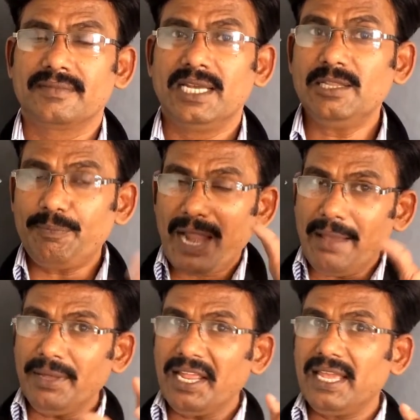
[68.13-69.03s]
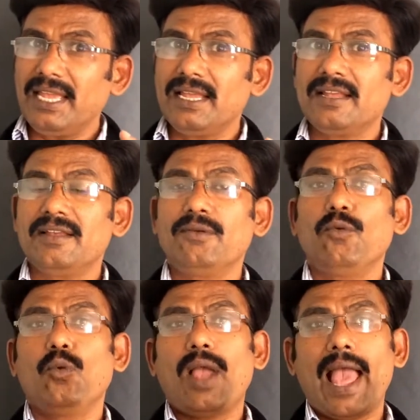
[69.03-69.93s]
In the primary,
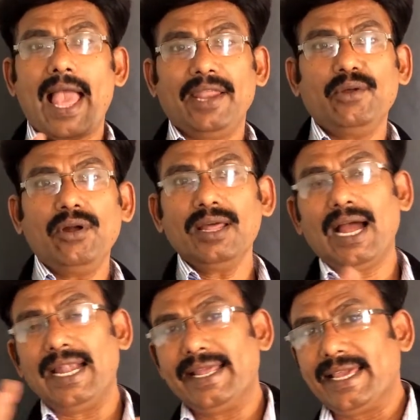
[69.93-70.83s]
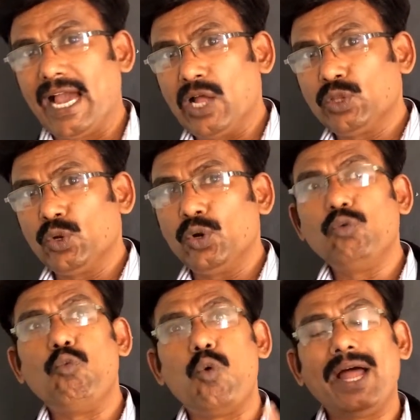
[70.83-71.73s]
anode and
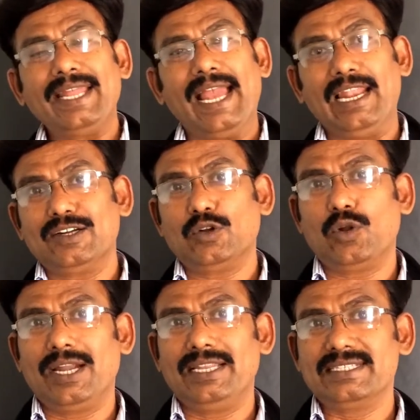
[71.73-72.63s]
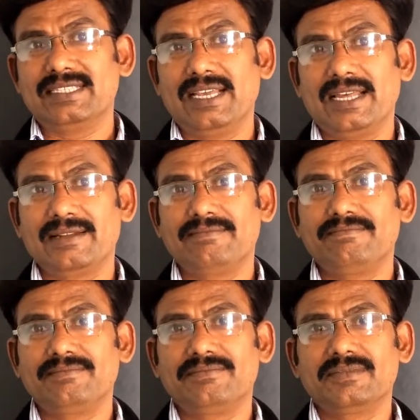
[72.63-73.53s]
cathode, one electrolyte is there.
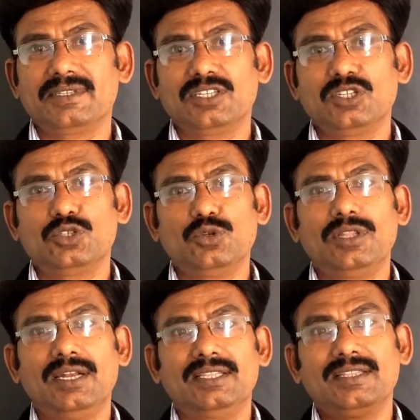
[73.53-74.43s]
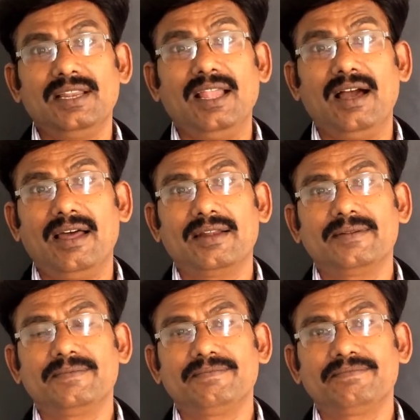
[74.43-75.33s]
So that three are.
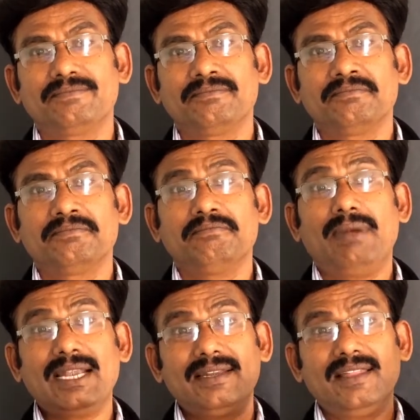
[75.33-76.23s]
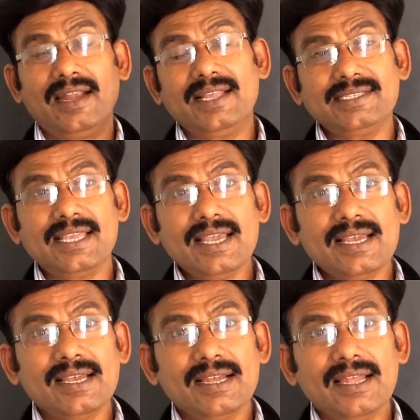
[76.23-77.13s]
But that is a
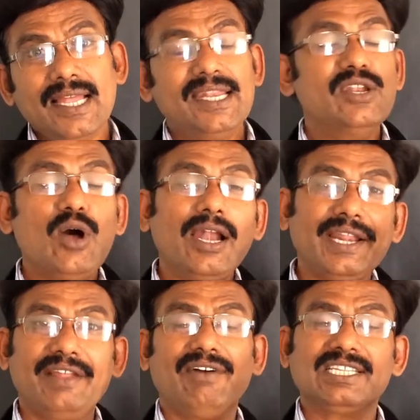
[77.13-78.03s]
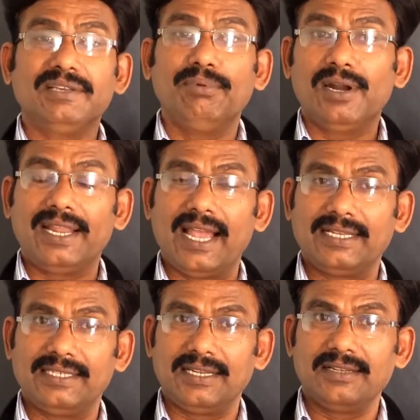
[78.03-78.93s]
not reversible
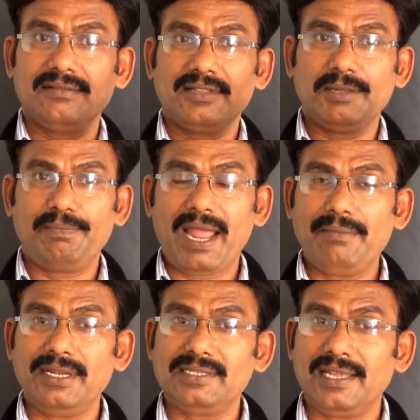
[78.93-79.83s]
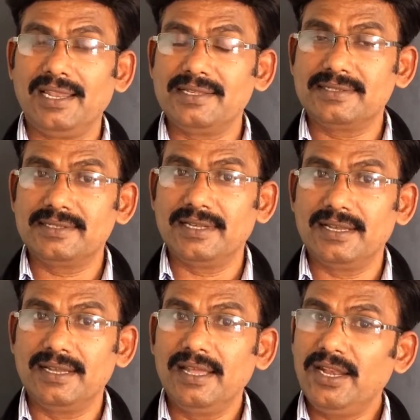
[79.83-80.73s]
reaction. The primary cell is
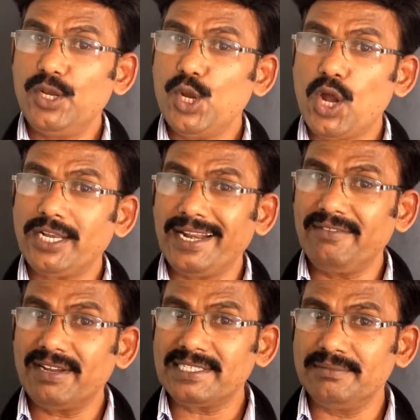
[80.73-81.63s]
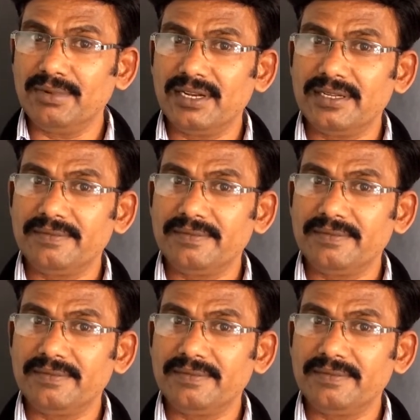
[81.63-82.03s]
not reversible.